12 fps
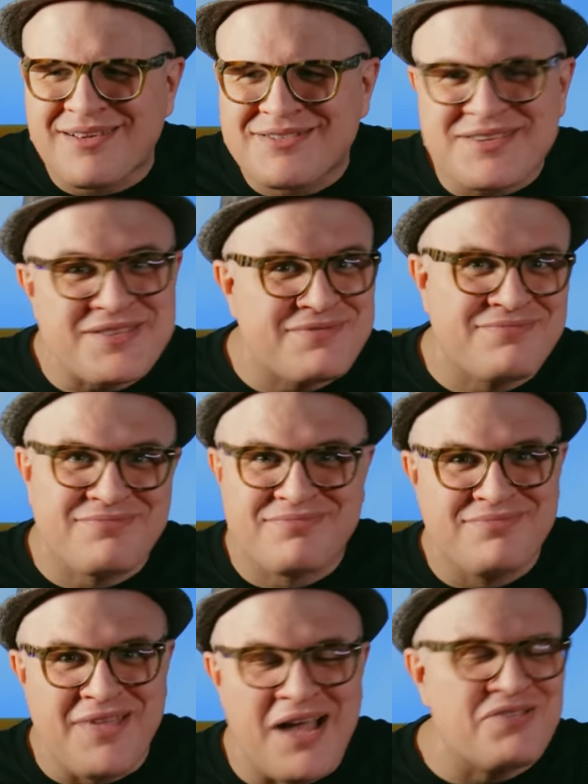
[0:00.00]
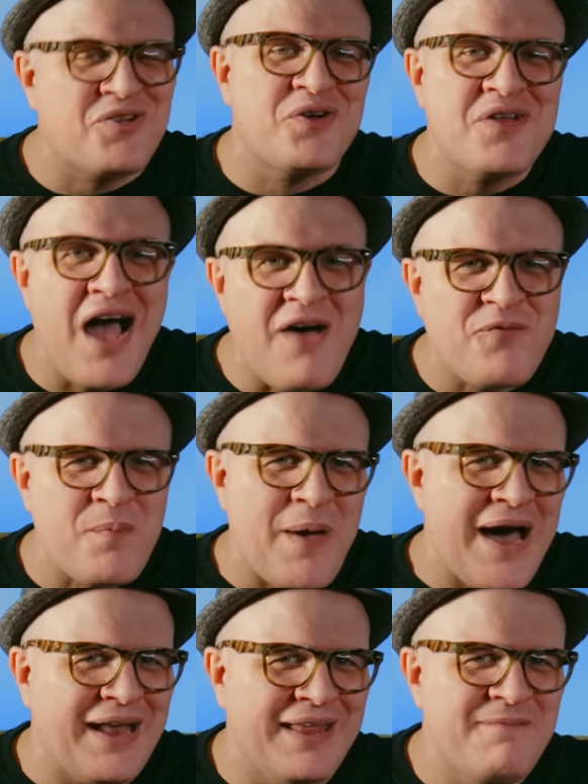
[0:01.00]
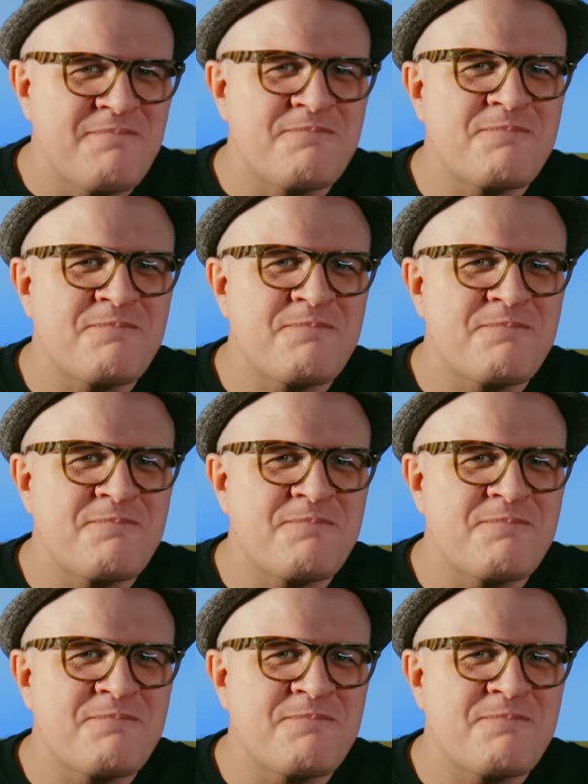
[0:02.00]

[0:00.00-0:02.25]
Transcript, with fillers: they're just not turned off about it.